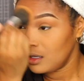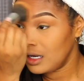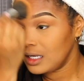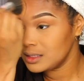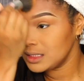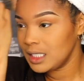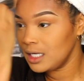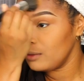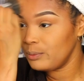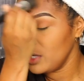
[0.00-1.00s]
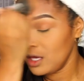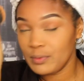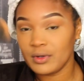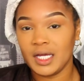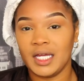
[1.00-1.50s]
I said,
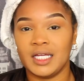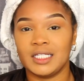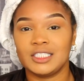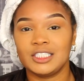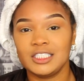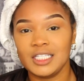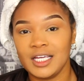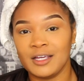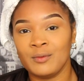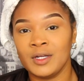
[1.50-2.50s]
people ain't shit